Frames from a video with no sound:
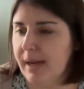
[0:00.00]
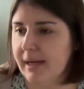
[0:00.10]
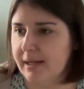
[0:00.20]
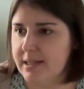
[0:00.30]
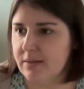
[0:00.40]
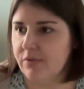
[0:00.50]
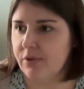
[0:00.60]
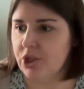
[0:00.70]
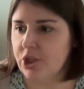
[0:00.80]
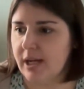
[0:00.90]
mechanism
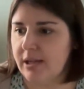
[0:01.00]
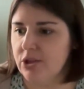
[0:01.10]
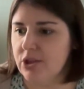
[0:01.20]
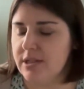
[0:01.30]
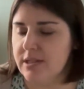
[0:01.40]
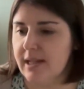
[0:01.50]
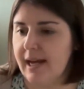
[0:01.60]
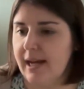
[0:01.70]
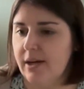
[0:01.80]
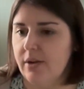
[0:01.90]
for change is
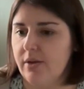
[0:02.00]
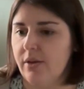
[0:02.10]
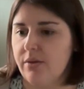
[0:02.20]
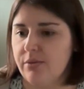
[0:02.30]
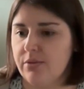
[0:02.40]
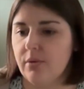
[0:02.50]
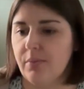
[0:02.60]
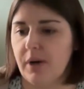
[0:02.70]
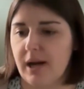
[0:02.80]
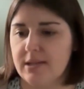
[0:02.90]
that through
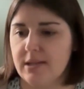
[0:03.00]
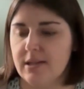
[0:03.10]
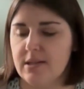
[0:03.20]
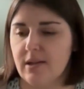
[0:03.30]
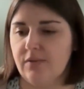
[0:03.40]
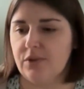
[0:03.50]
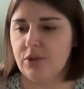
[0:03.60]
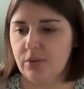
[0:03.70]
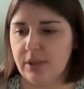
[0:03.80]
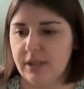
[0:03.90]
the process of
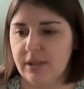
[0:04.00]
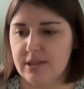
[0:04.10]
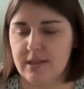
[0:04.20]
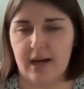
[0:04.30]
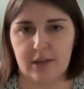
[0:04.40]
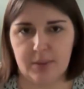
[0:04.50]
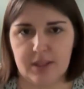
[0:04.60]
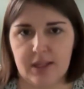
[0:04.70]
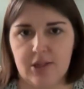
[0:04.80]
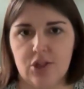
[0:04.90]
doing this
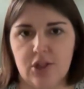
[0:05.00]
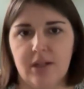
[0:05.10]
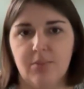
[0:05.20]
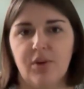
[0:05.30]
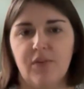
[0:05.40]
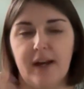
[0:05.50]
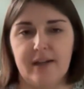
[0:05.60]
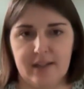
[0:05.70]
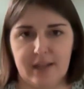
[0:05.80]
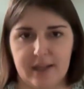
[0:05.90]
documentation and
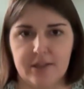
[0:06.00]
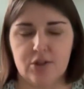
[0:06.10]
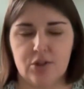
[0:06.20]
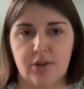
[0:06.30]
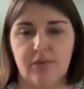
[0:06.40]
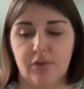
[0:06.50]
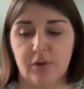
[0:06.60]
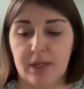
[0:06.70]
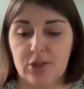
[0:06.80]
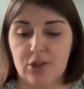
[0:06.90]
providing that additional
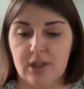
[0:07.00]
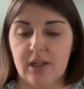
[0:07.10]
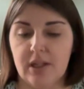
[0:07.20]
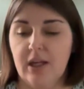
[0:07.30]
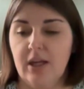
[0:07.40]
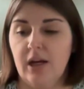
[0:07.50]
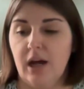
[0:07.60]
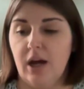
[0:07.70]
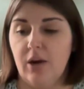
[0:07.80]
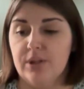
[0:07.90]
information,
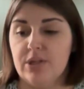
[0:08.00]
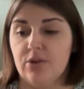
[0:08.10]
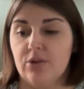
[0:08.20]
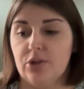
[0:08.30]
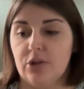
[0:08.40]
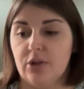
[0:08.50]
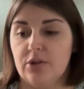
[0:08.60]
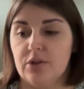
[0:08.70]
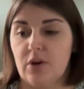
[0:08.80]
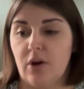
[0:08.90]

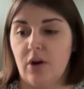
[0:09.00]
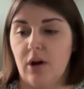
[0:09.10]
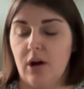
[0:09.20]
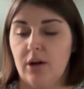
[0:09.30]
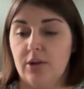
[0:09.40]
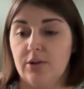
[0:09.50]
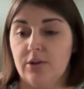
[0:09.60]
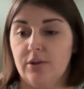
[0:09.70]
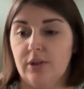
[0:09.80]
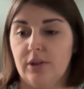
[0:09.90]
researchers are
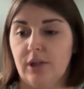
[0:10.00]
